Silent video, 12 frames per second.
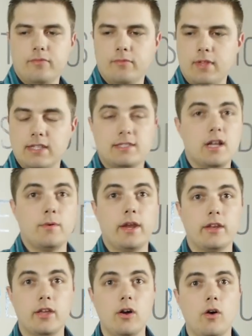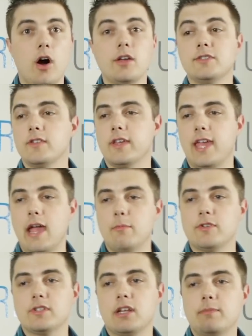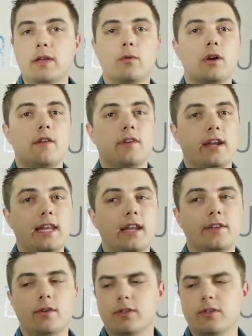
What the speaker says: it's there ready to go. Also, the camera is going to be wherever I need it to.